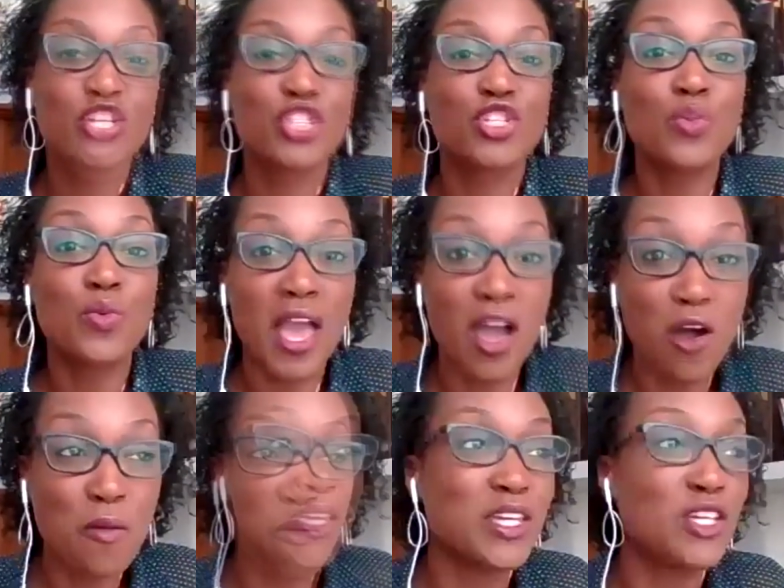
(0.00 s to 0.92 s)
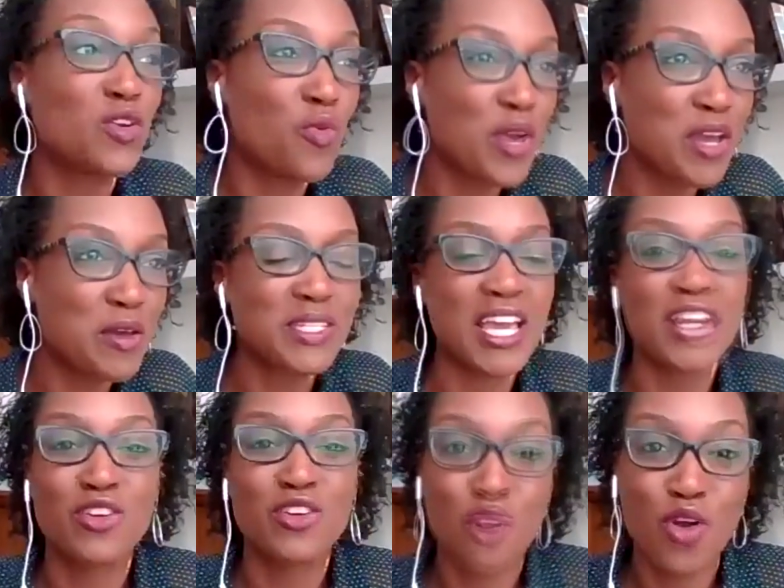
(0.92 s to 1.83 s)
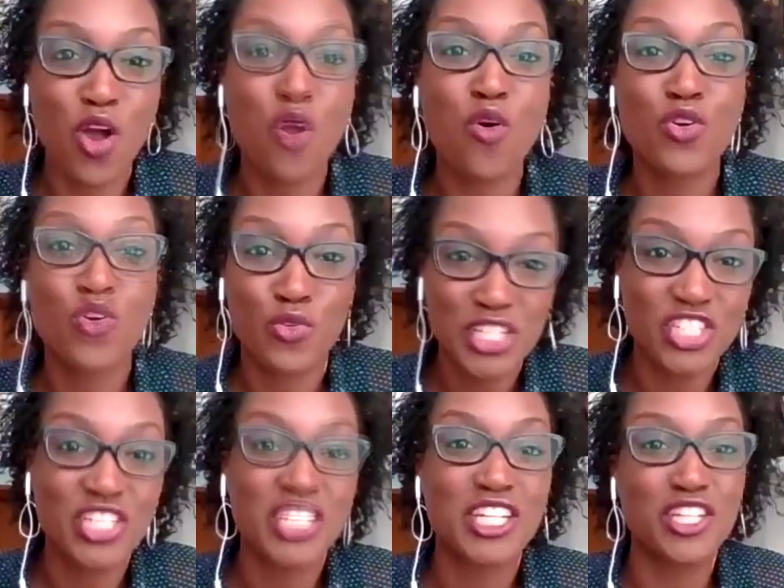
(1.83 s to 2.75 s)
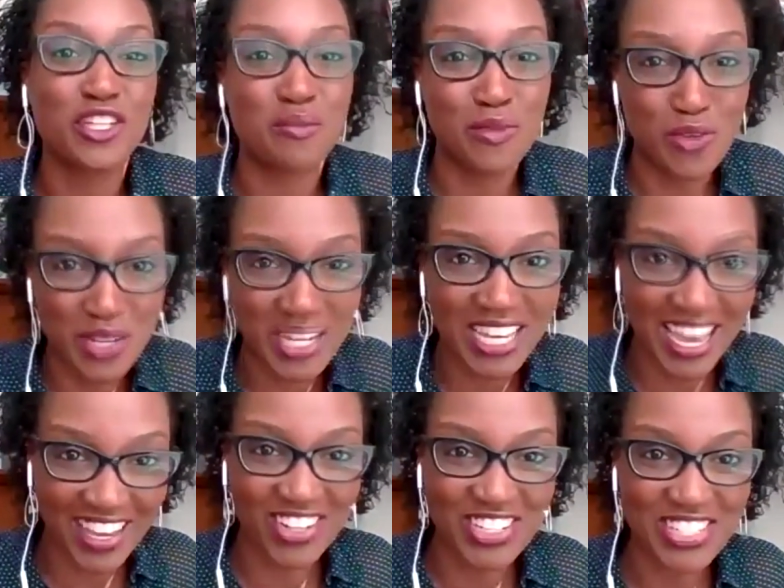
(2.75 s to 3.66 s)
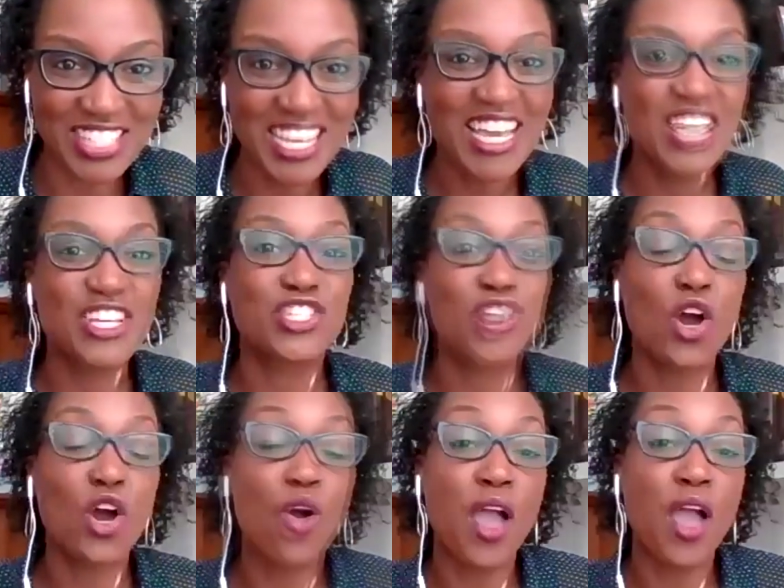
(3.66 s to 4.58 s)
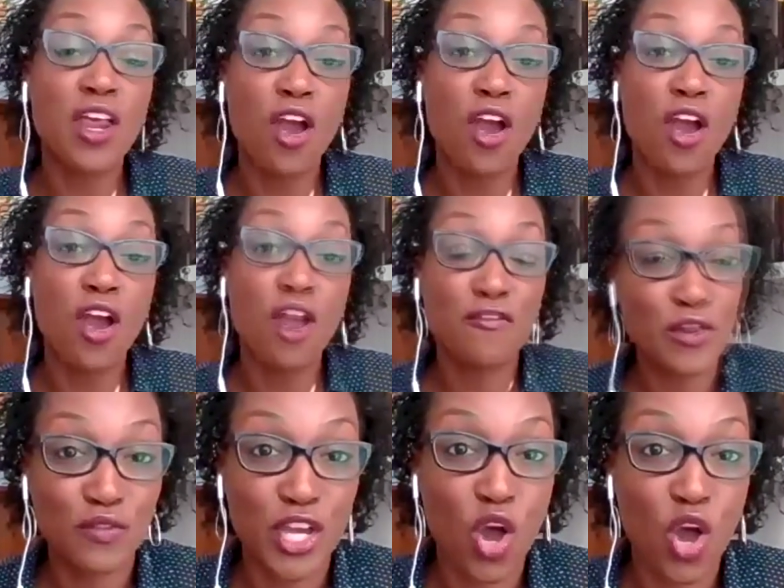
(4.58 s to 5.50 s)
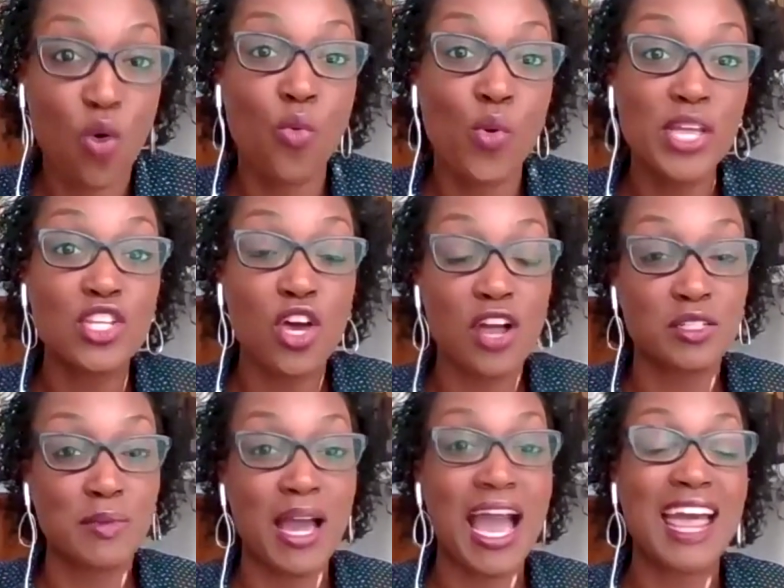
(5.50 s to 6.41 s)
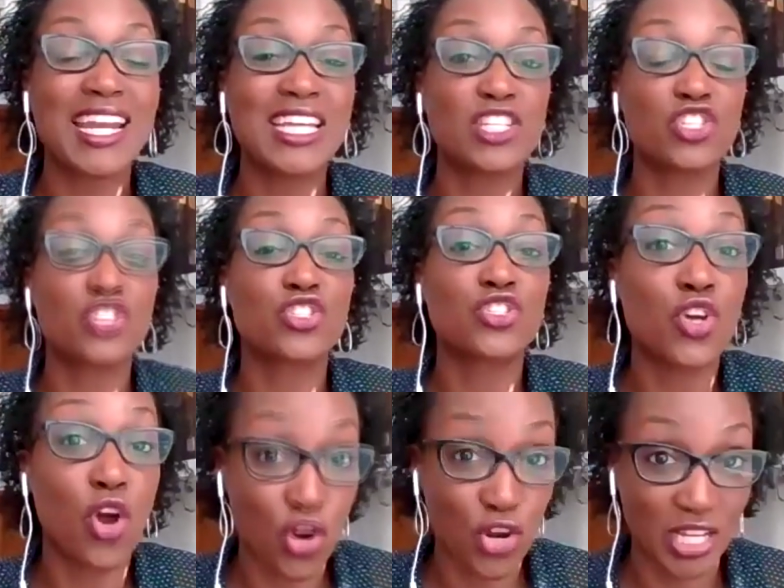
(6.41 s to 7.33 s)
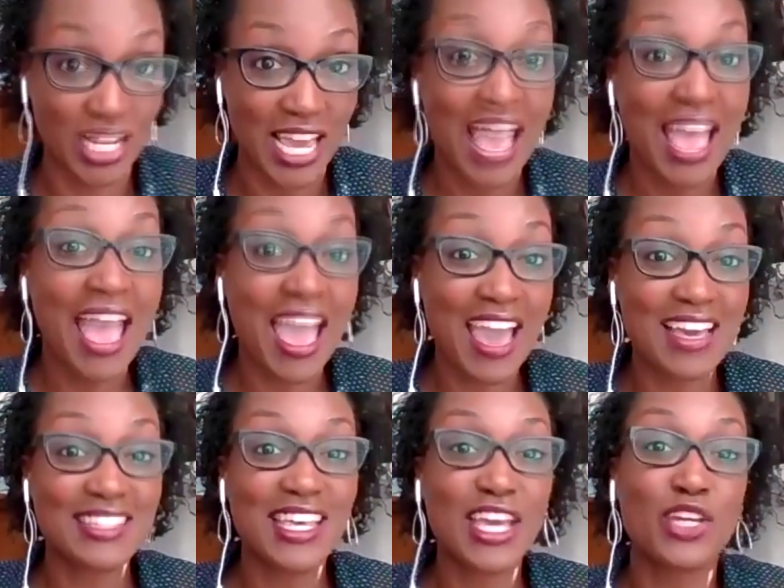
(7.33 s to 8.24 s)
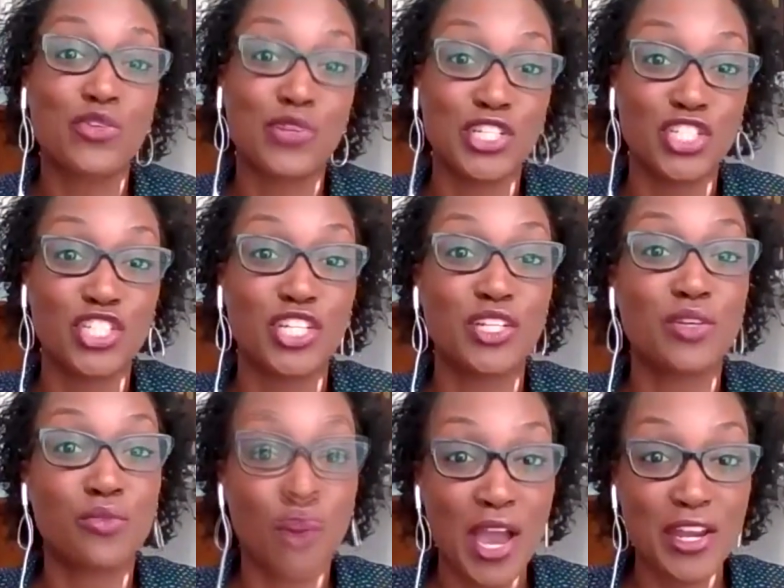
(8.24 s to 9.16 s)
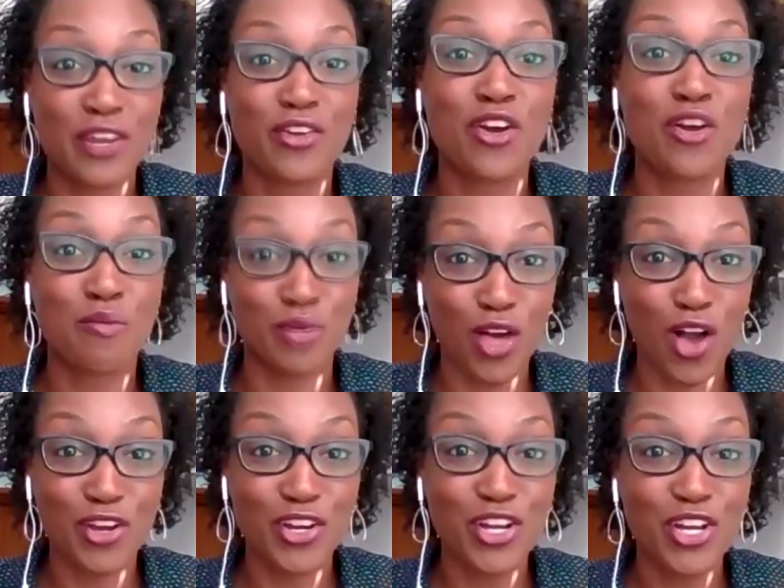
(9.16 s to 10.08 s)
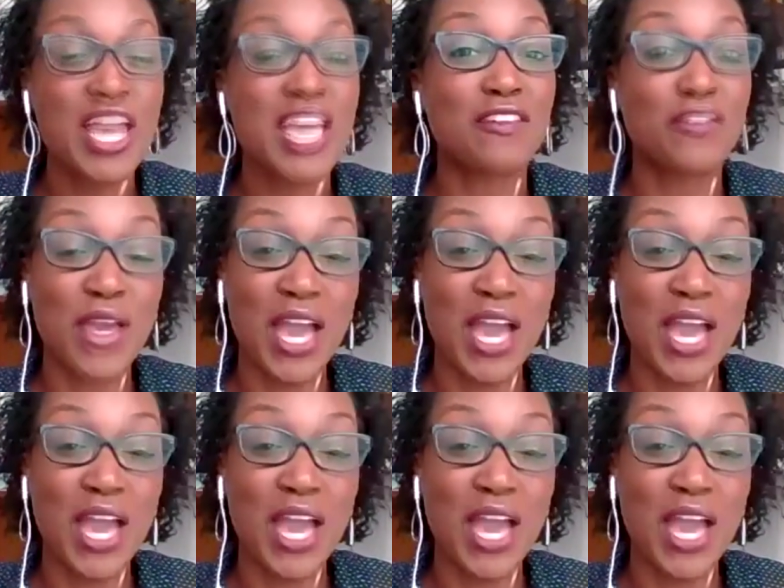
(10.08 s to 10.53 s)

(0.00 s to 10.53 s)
to help equip and grow Christian communicators. So in our first video, we talked about how to get started as a Christian writer or blogger. If you